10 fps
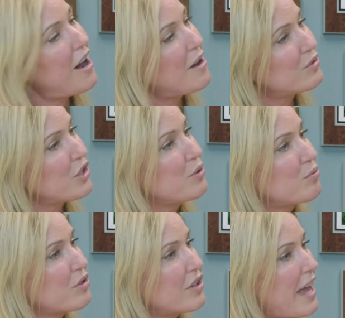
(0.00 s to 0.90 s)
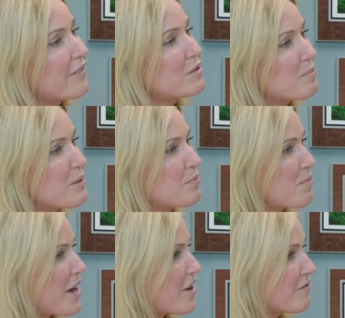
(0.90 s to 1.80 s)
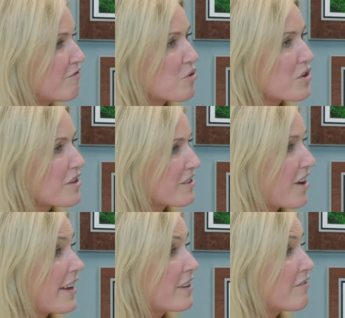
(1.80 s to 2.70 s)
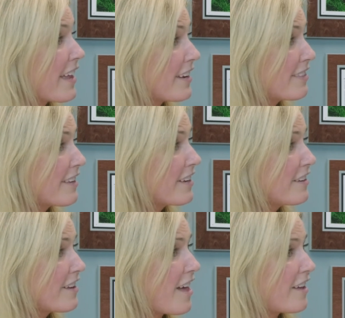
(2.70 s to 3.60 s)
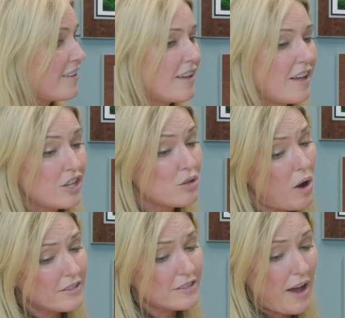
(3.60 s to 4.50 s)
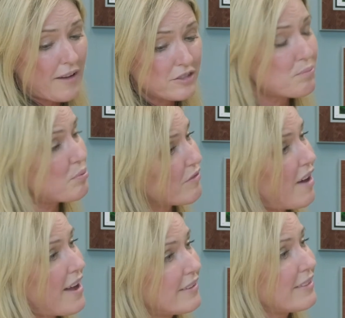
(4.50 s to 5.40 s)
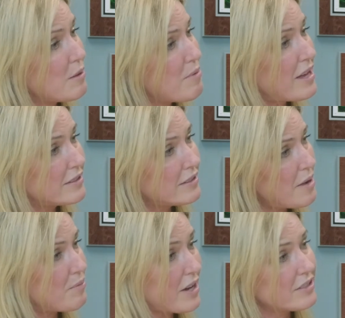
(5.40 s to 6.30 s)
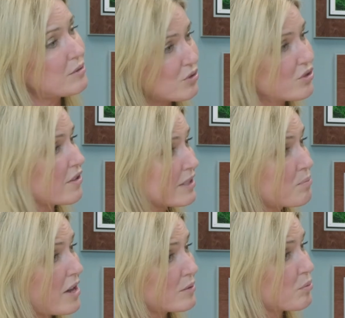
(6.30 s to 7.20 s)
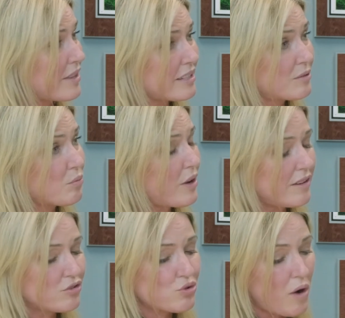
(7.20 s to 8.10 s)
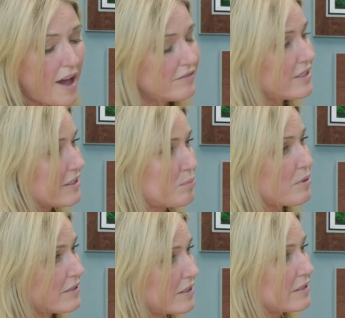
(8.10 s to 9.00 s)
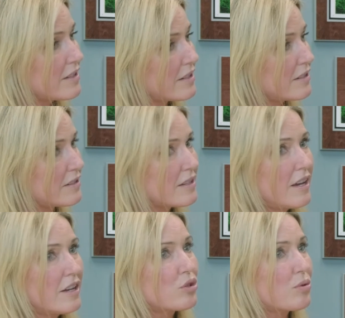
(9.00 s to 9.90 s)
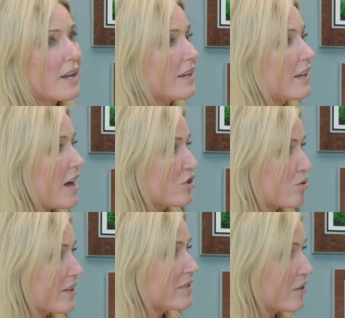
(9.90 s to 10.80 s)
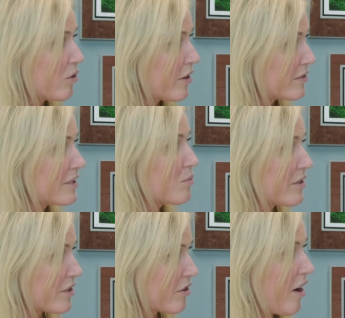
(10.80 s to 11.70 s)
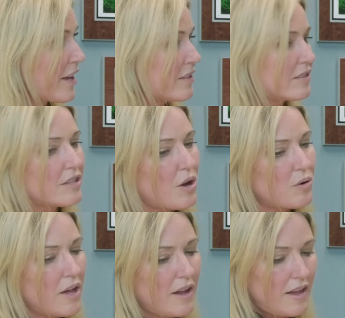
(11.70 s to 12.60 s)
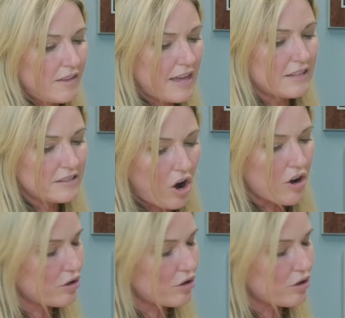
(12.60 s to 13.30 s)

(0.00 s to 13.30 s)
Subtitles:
so you really have to be prepared for kind of anything. And you also have to provide the best type of customer service possible. That's what drives this business, is creating that trust and loyalty with your clients. So that's our